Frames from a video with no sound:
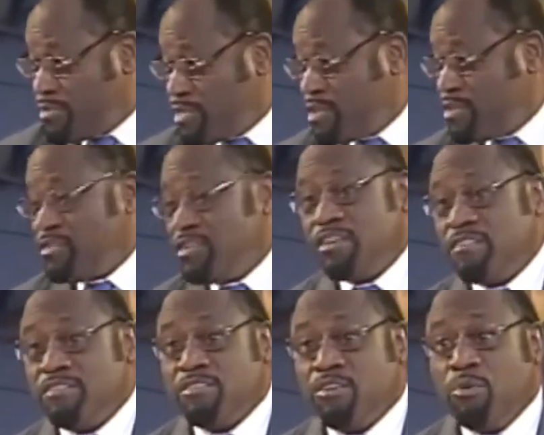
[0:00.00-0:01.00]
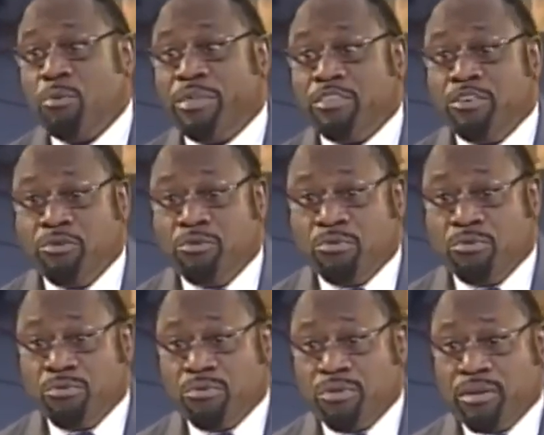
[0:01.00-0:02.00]
she doesn't go with you.
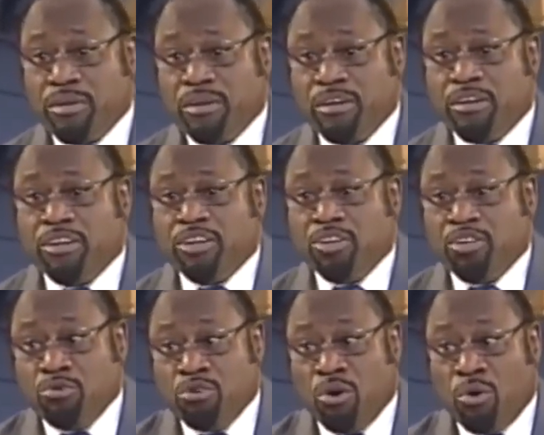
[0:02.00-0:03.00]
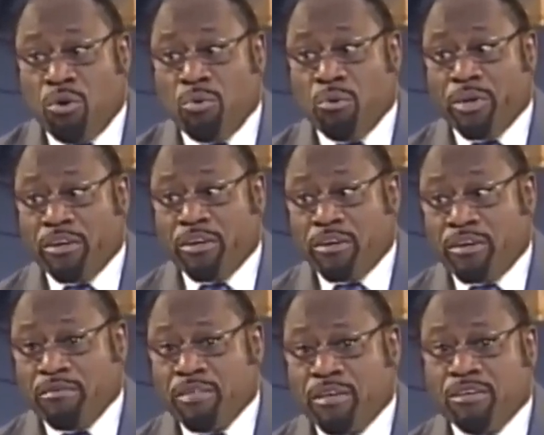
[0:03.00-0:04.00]
You go with her.
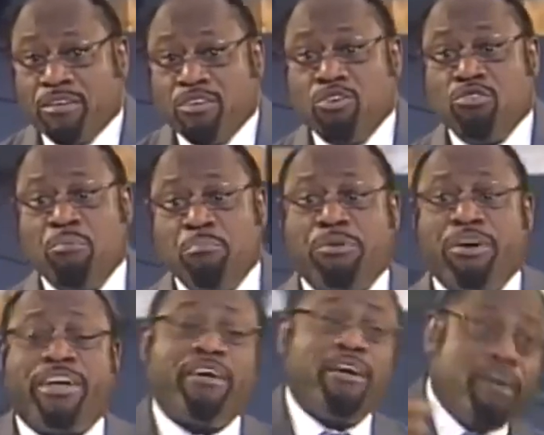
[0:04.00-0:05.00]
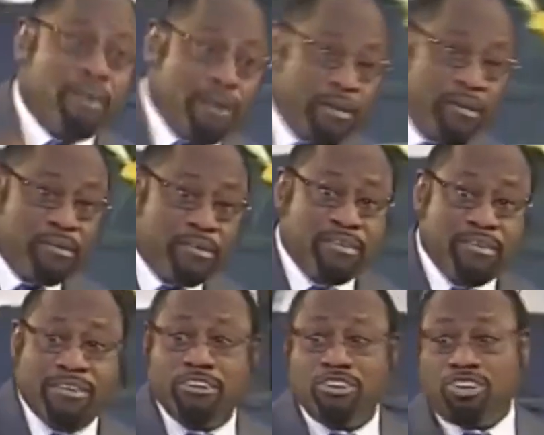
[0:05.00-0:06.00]
You don't break her,
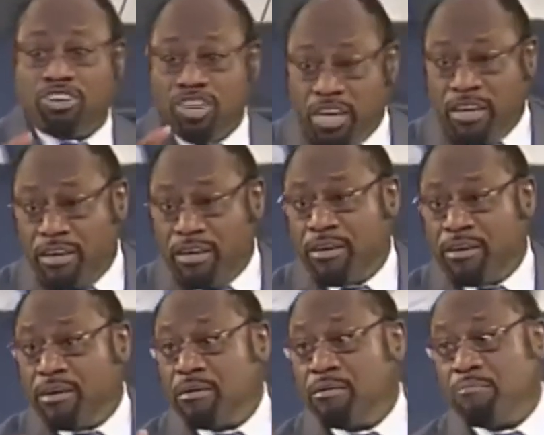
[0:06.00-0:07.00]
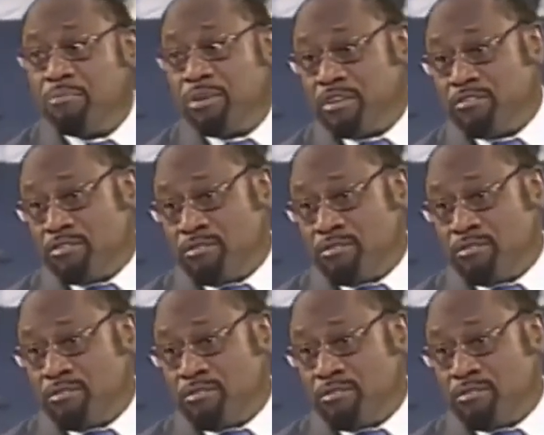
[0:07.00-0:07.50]
she breaks you.